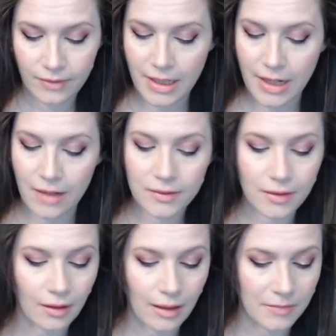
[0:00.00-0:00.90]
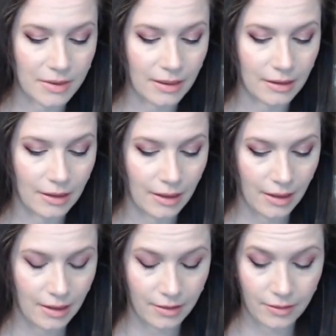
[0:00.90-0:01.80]
the house all empty,
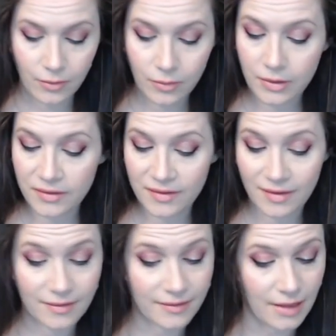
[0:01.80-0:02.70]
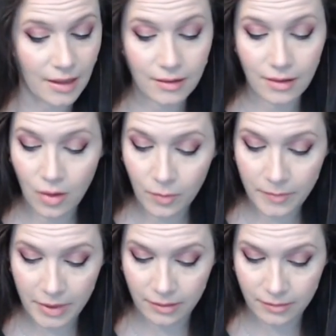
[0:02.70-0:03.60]
the doors standing
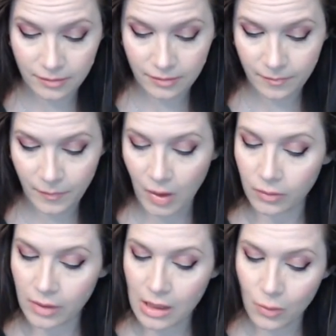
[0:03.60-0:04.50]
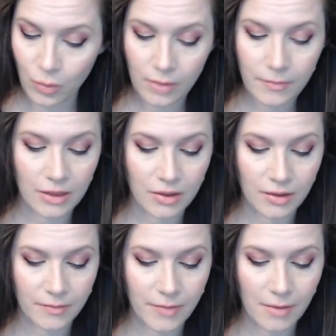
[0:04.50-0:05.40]
open, only the wood
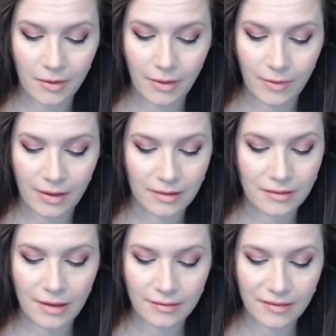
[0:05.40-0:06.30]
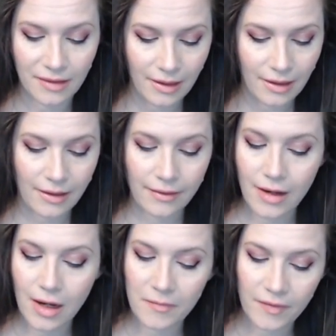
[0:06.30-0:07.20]
pigeons bubbling with content and
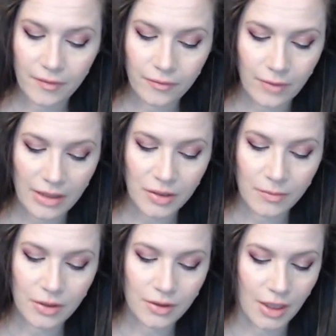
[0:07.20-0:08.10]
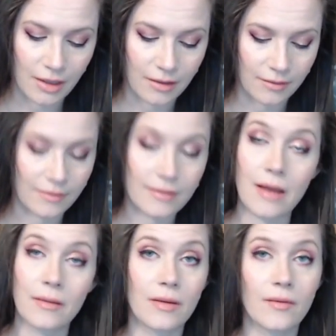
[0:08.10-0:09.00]
the hum of the threshing machine
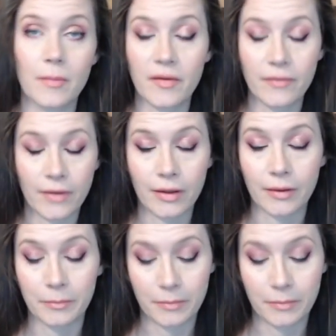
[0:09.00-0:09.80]
sounding from the farm.